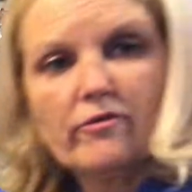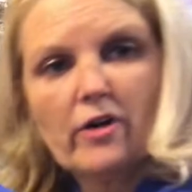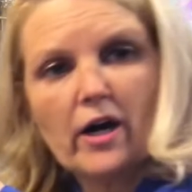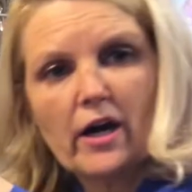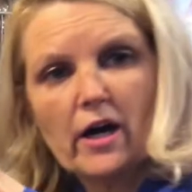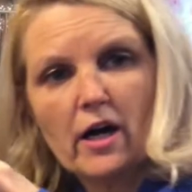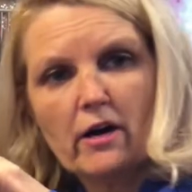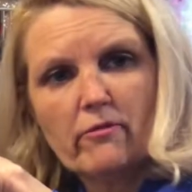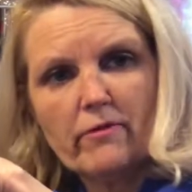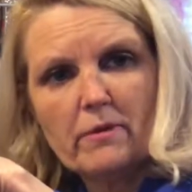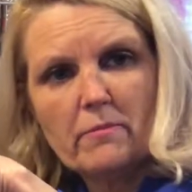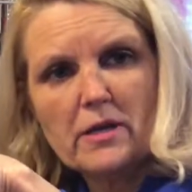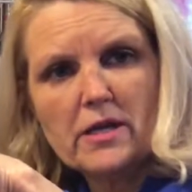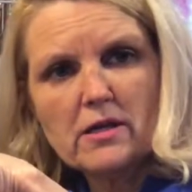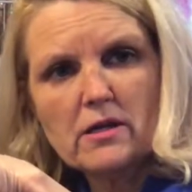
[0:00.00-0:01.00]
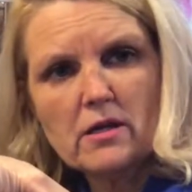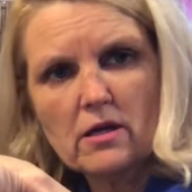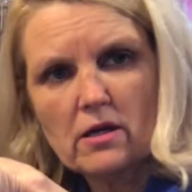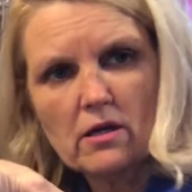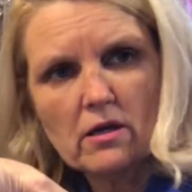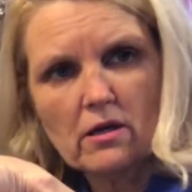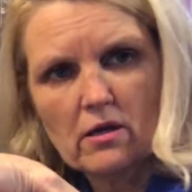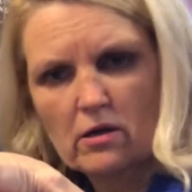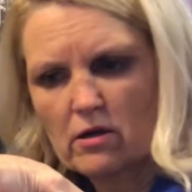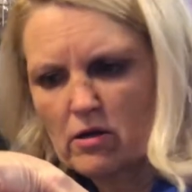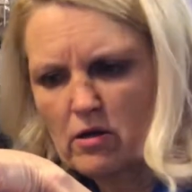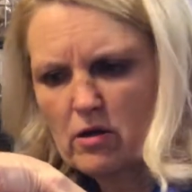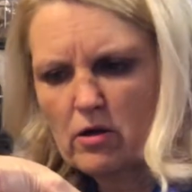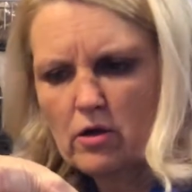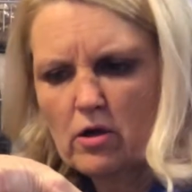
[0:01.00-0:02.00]
got our ribbon
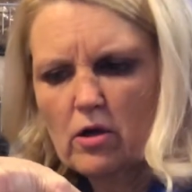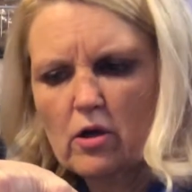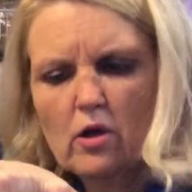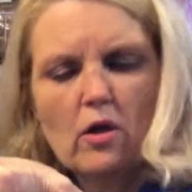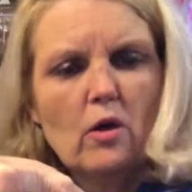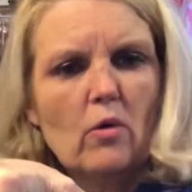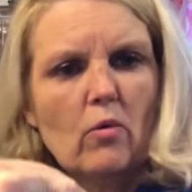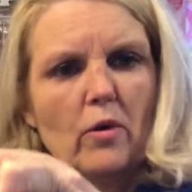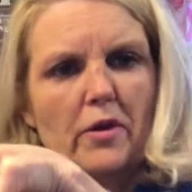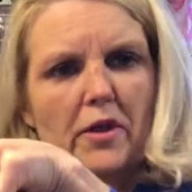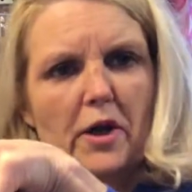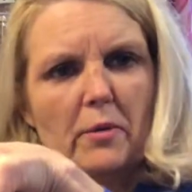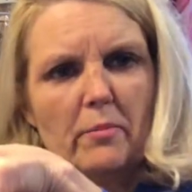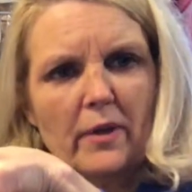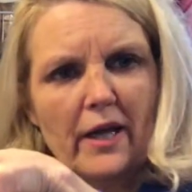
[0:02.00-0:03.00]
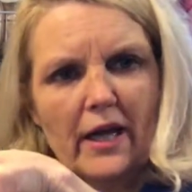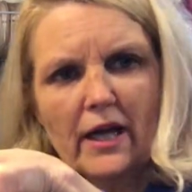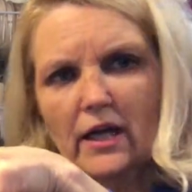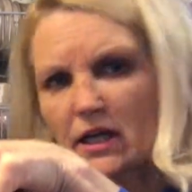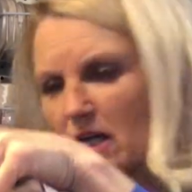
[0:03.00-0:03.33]
with our pick,